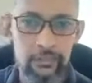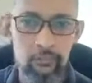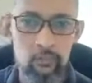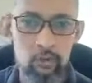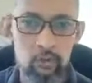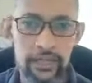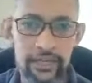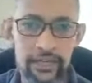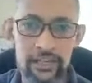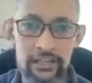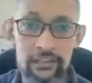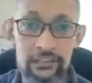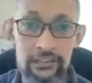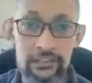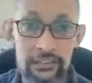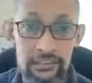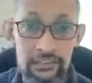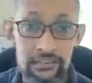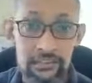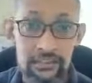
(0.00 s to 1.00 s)
like a
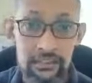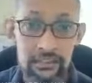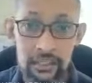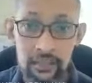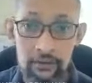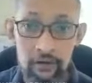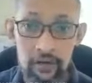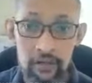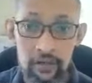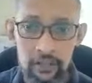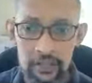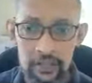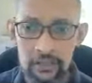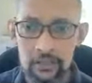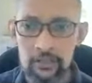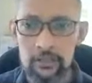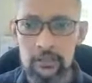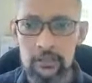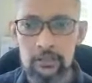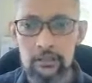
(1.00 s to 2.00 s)
lizard there, okay?
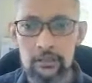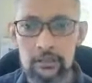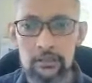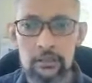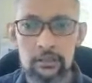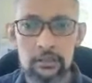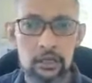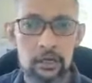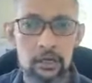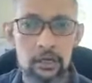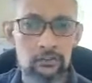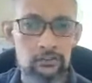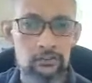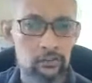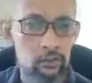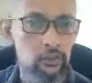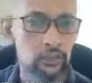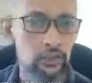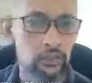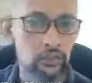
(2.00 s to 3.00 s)
So
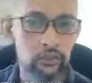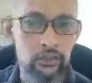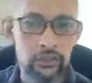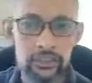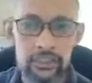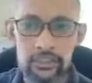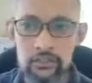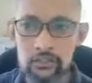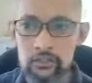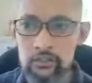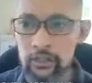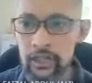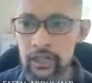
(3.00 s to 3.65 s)
you need to have